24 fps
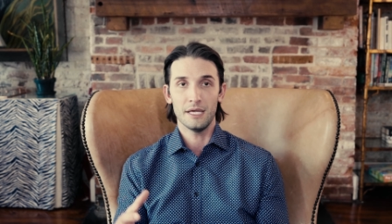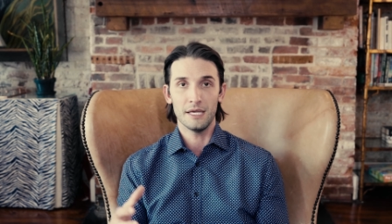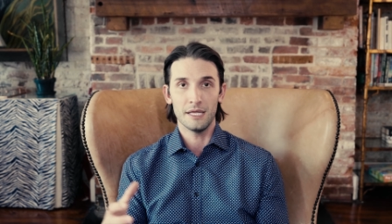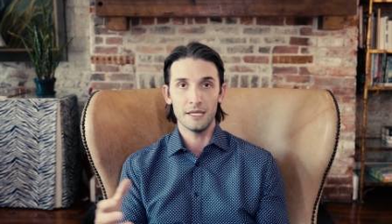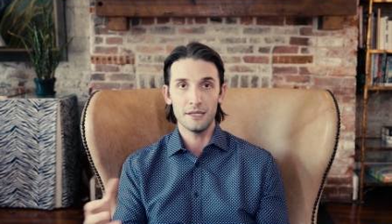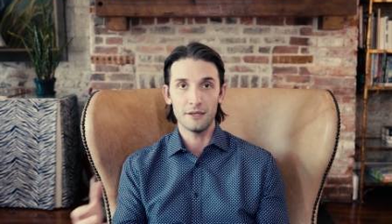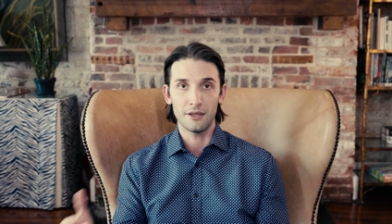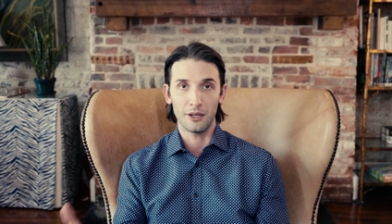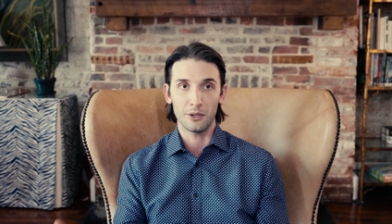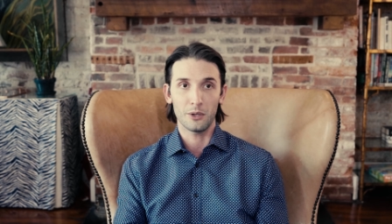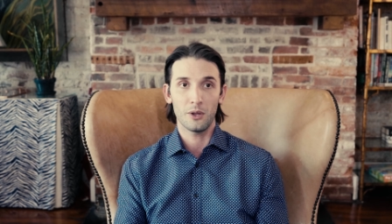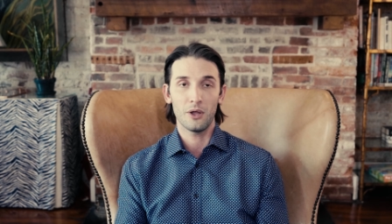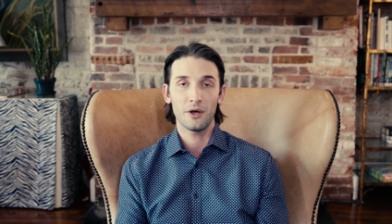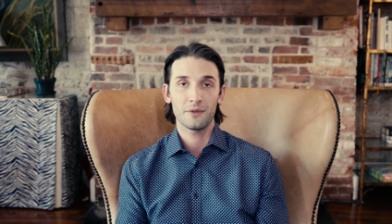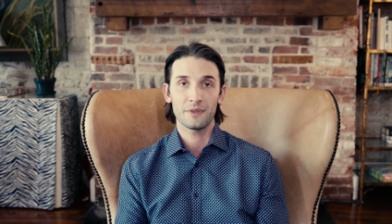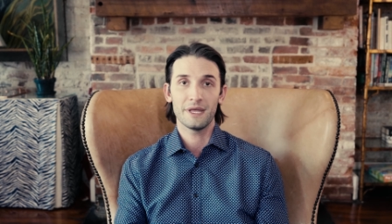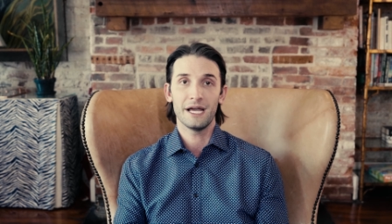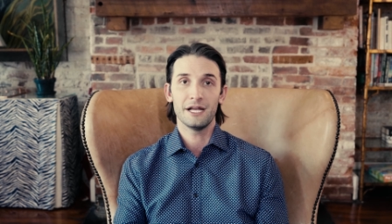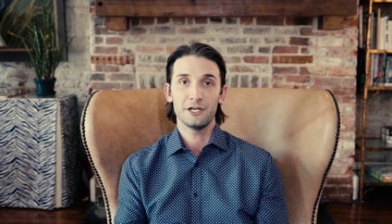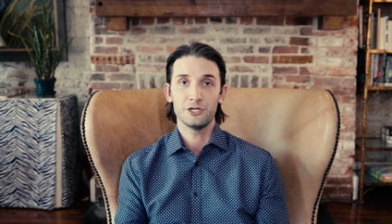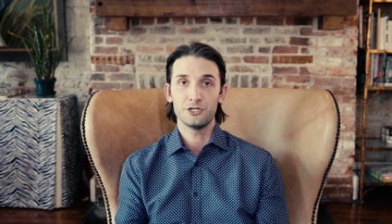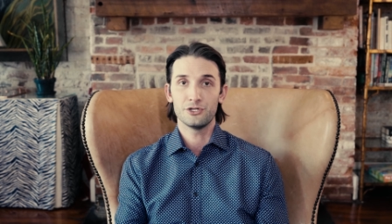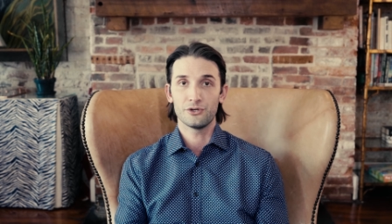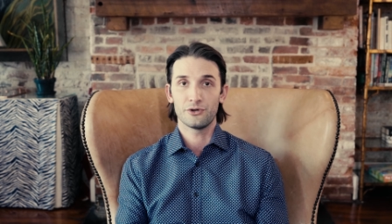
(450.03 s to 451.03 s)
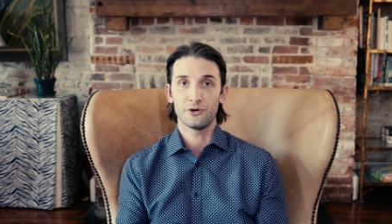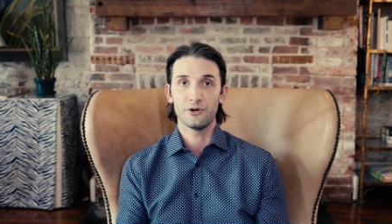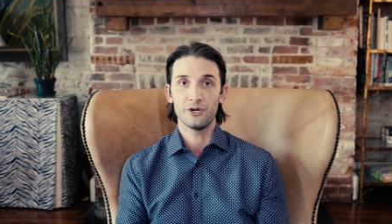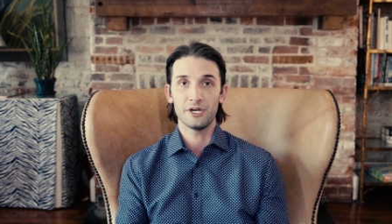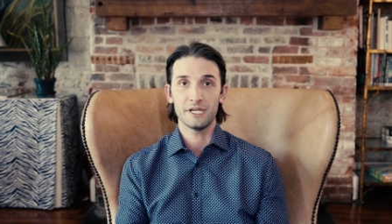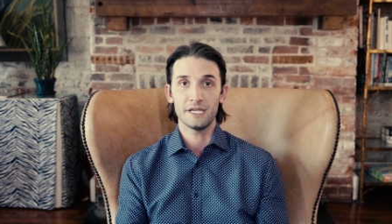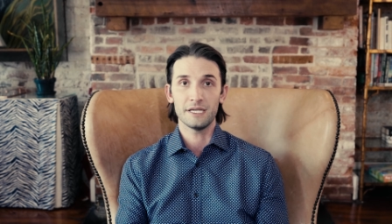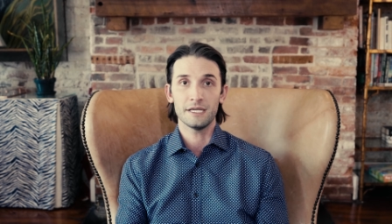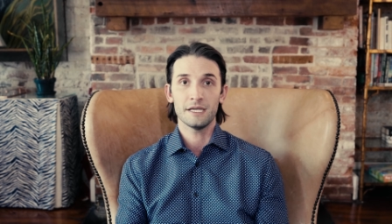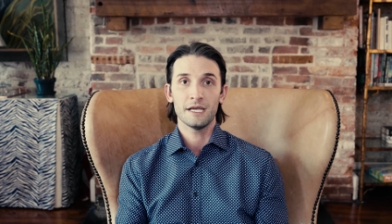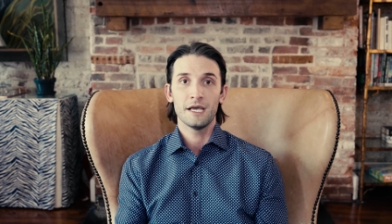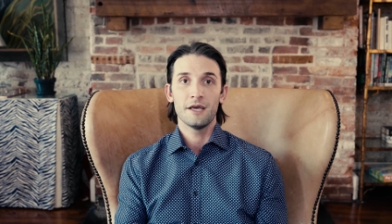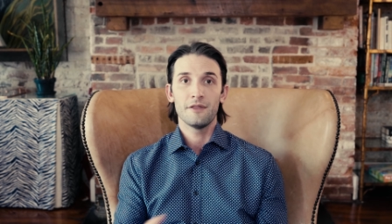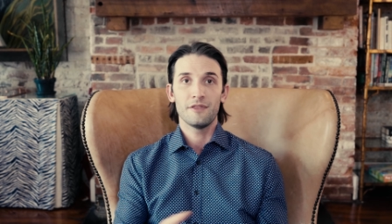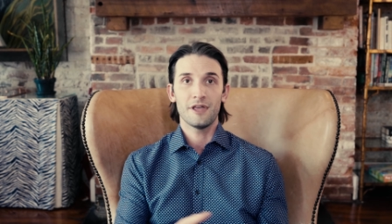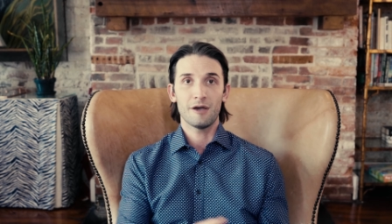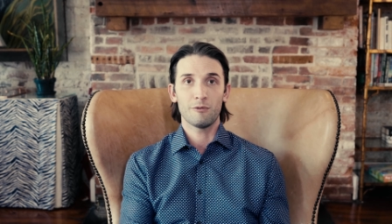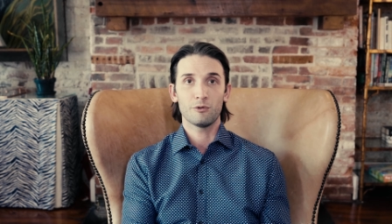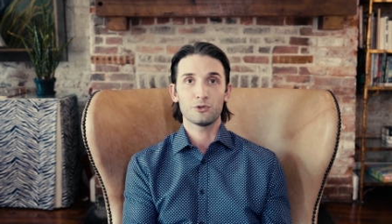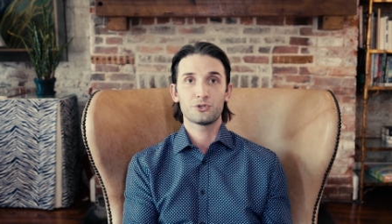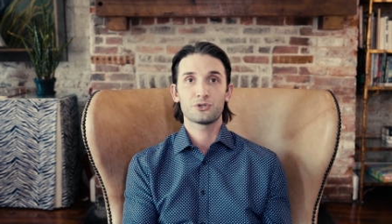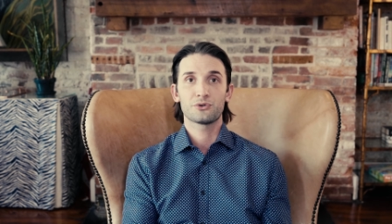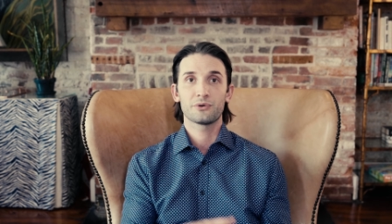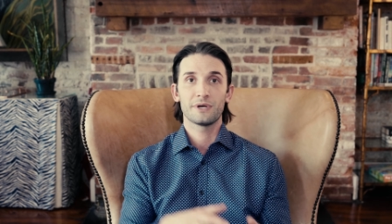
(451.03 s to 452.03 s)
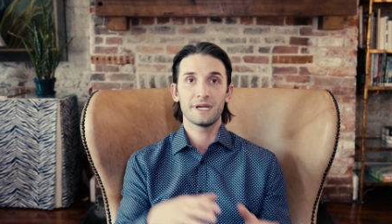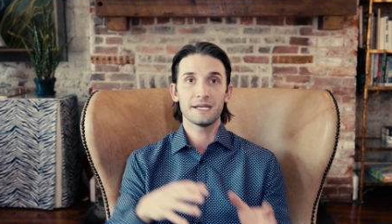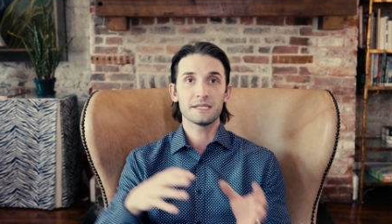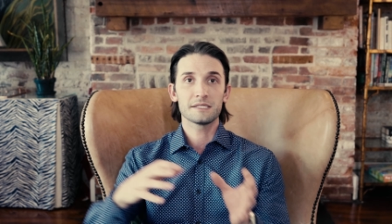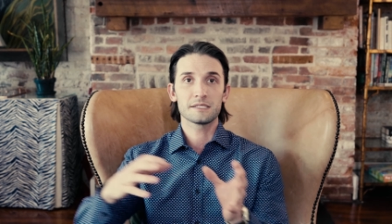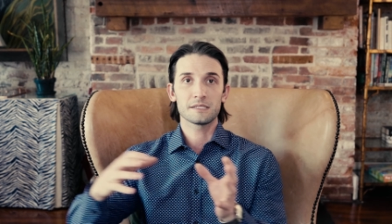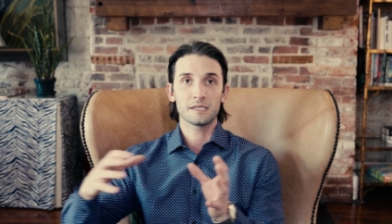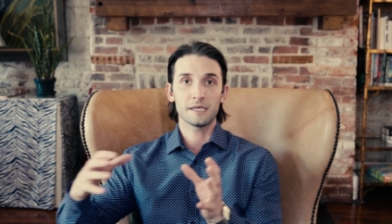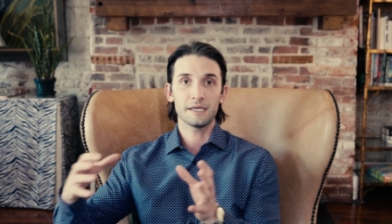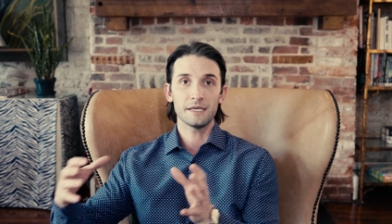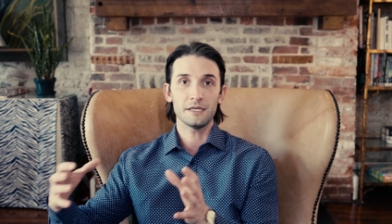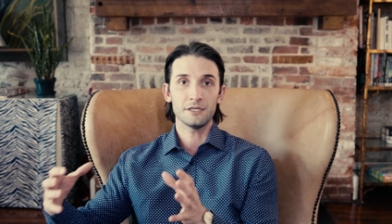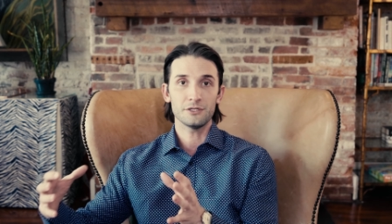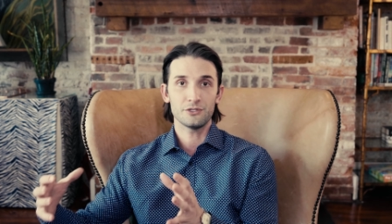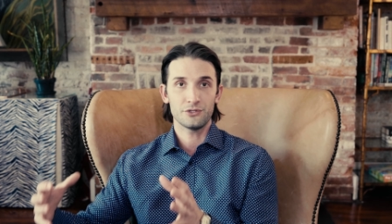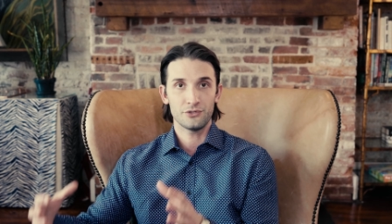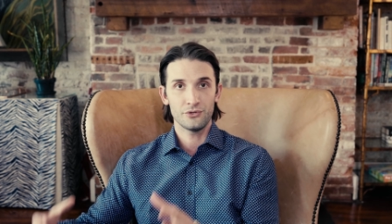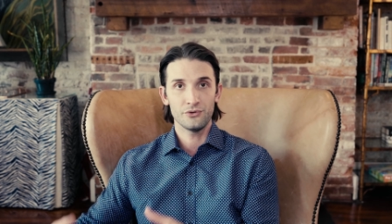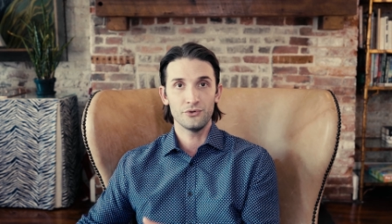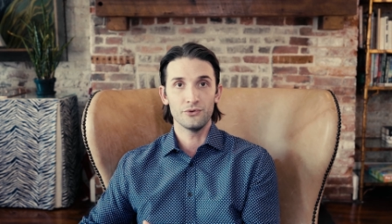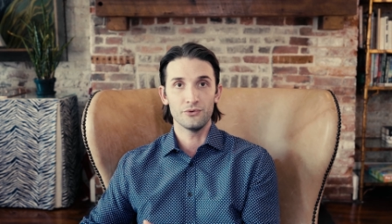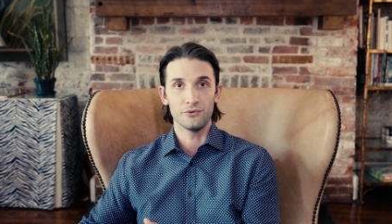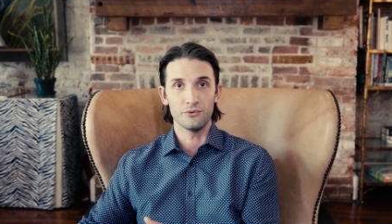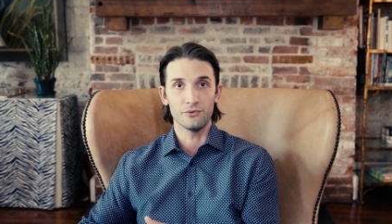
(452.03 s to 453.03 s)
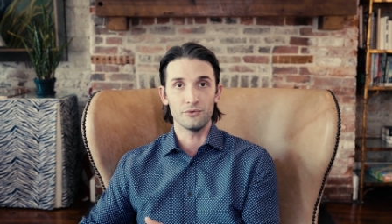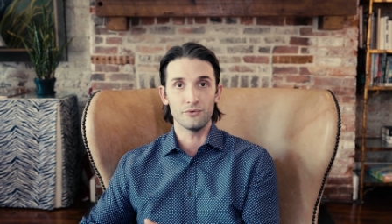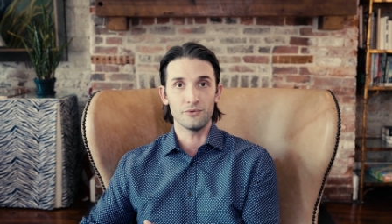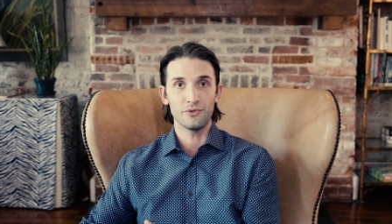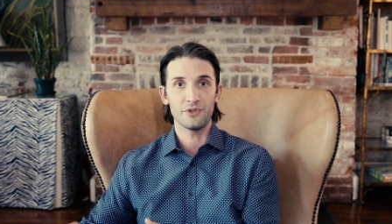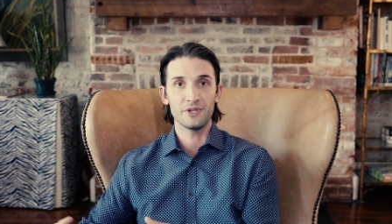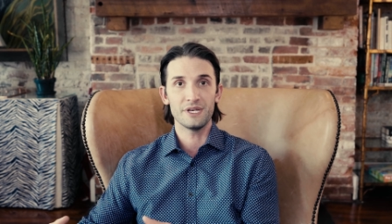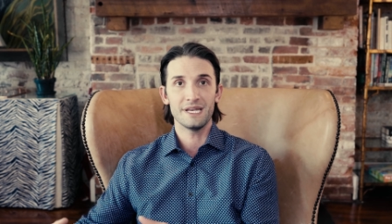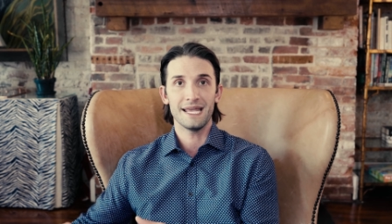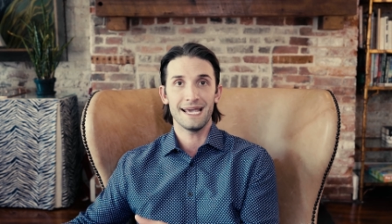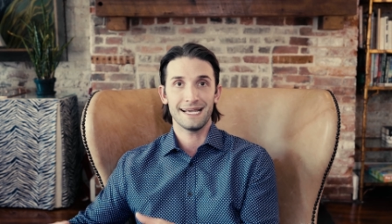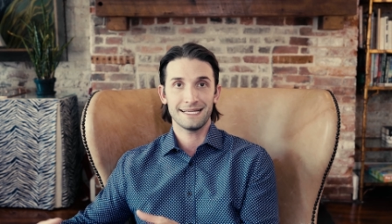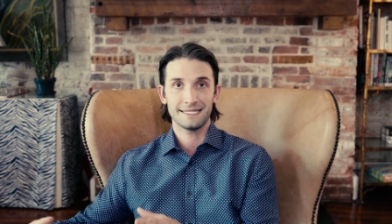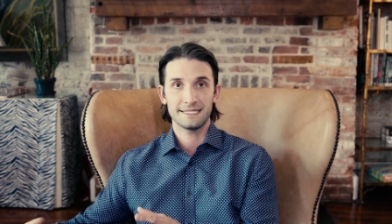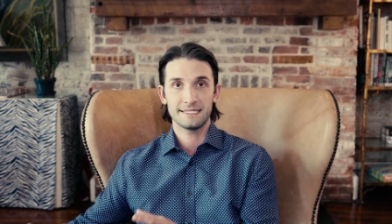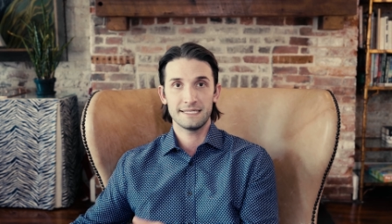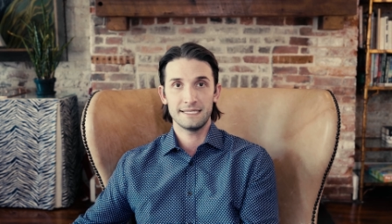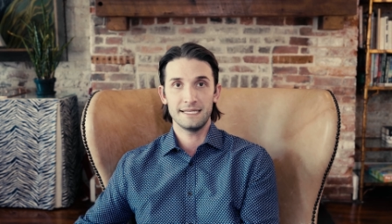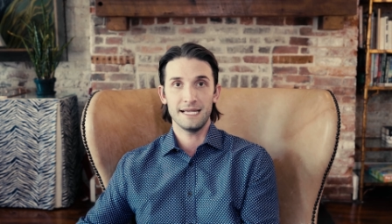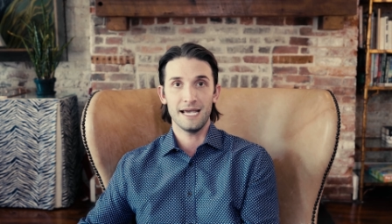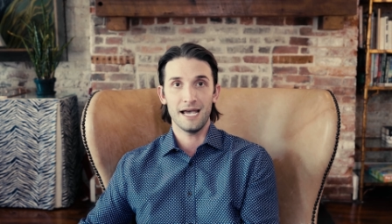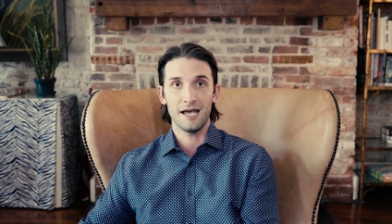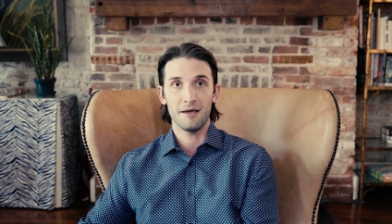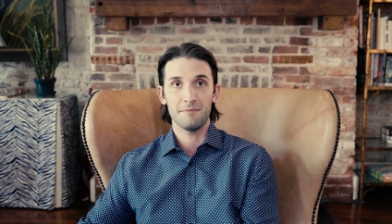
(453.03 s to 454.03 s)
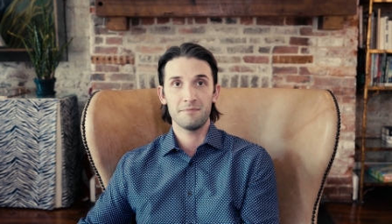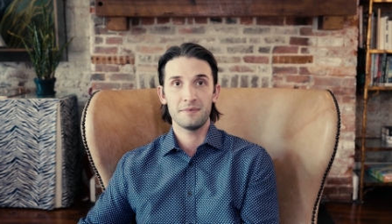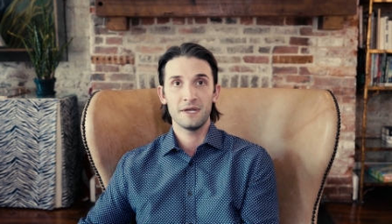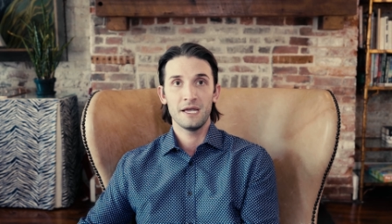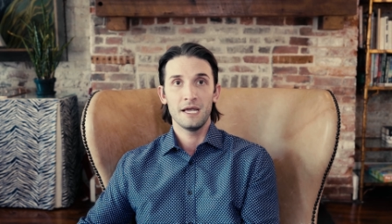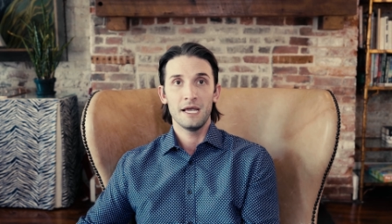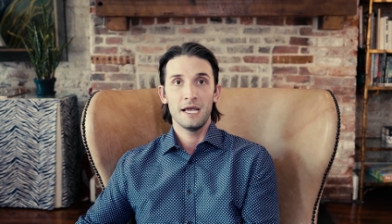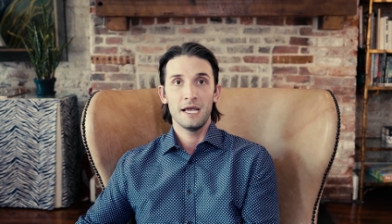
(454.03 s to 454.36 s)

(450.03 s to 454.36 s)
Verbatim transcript: in along that journey that will translate to the next step.